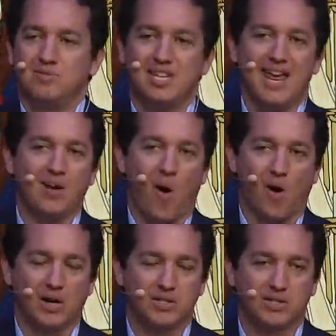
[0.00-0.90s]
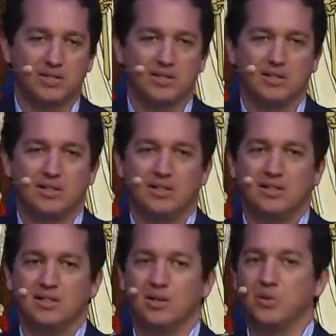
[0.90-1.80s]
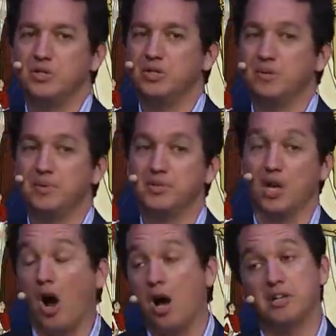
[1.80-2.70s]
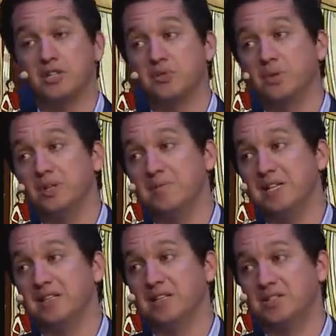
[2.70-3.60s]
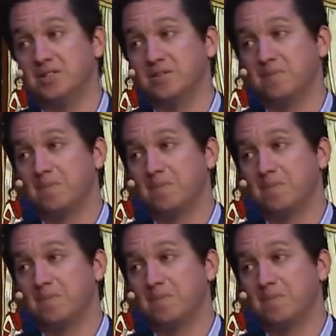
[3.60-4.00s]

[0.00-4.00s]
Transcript: take heart you know, when you'll hear people say, oh, it doesn't really mean this,